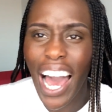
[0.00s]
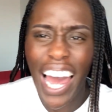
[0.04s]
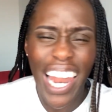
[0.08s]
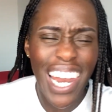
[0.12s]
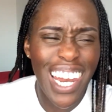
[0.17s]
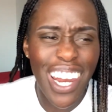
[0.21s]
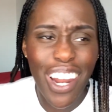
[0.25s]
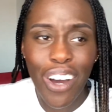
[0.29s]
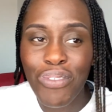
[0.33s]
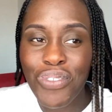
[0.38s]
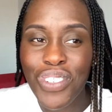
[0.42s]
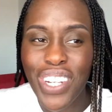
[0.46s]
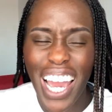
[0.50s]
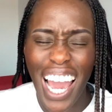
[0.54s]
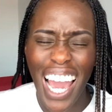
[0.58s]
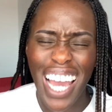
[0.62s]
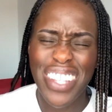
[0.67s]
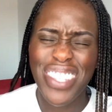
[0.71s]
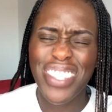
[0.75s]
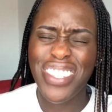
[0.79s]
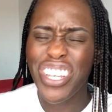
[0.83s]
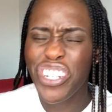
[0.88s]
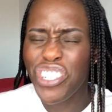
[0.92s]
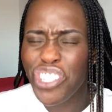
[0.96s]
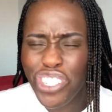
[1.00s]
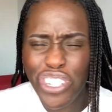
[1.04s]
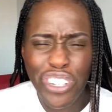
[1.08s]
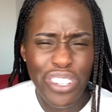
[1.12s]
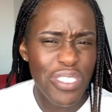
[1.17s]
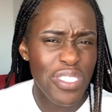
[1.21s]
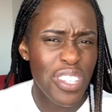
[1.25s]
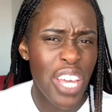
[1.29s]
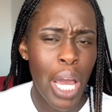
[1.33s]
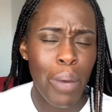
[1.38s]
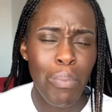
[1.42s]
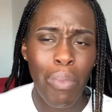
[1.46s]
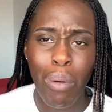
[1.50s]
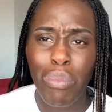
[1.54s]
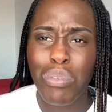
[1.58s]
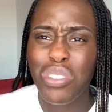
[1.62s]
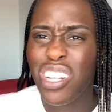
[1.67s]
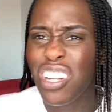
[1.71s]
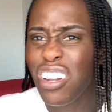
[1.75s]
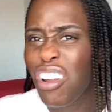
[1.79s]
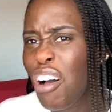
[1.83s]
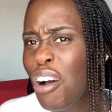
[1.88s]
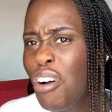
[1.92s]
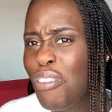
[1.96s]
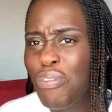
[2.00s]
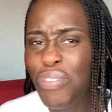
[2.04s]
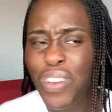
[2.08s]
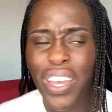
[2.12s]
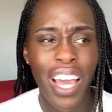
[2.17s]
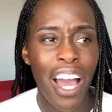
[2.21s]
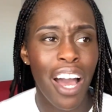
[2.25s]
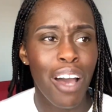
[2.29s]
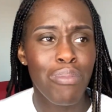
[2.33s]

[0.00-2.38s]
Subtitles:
I loved it. I had such a good time. I was laughing.